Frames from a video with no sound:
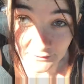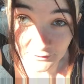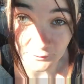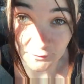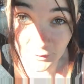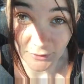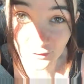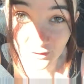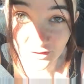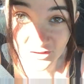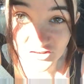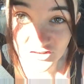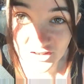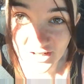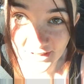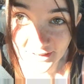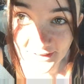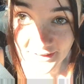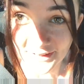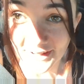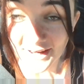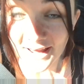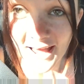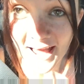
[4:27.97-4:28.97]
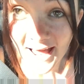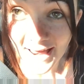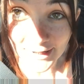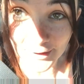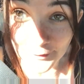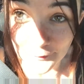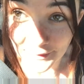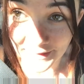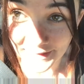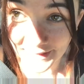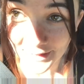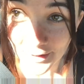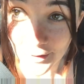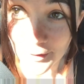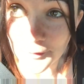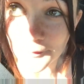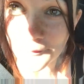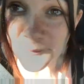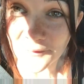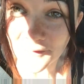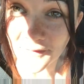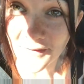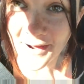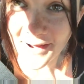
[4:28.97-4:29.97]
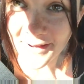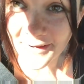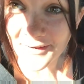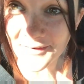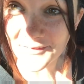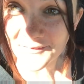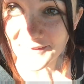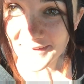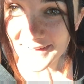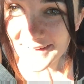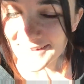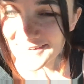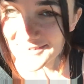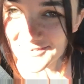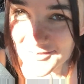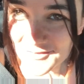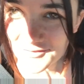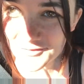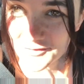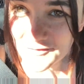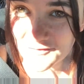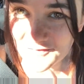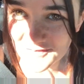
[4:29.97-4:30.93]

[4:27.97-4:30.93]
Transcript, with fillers: don't know, I lost track. Anyway, we're on our way to